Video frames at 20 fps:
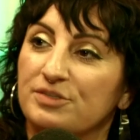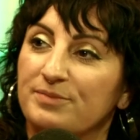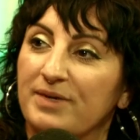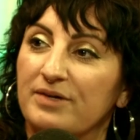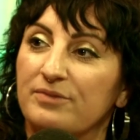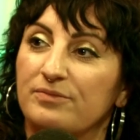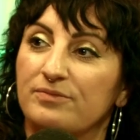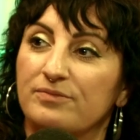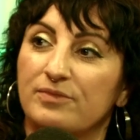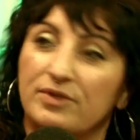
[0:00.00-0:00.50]
I'm
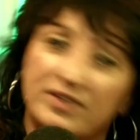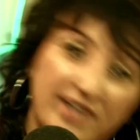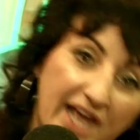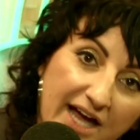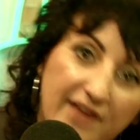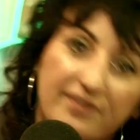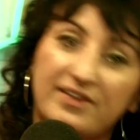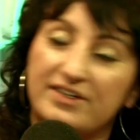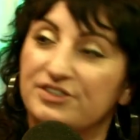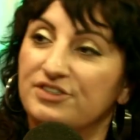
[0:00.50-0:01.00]
like, well,
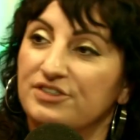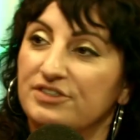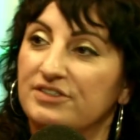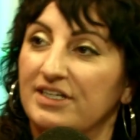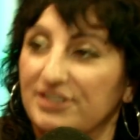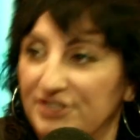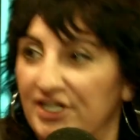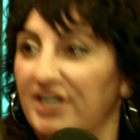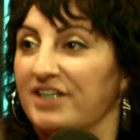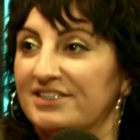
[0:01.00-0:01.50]
yeah, that
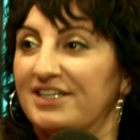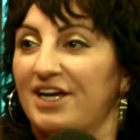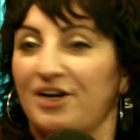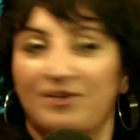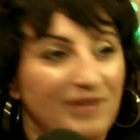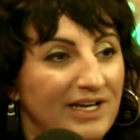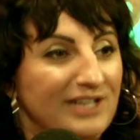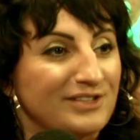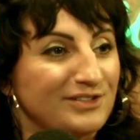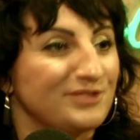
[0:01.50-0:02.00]
checks out.
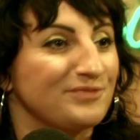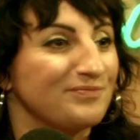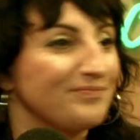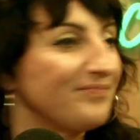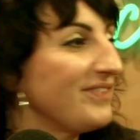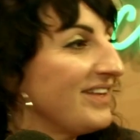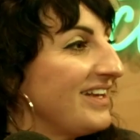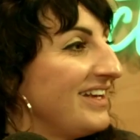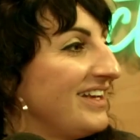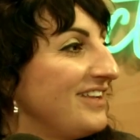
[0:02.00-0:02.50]

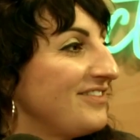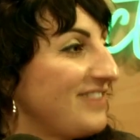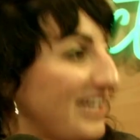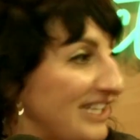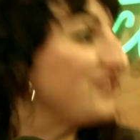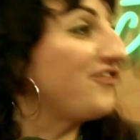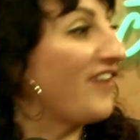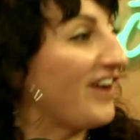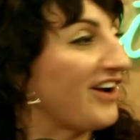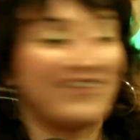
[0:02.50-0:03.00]

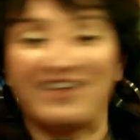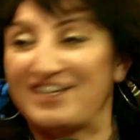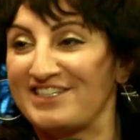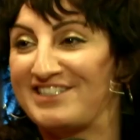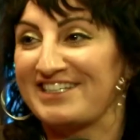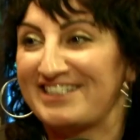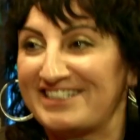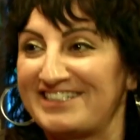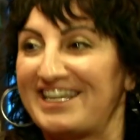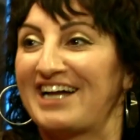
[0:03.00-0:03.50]
That's fair.
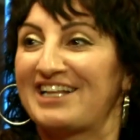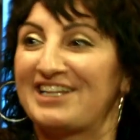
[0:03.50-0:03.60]
That's exactly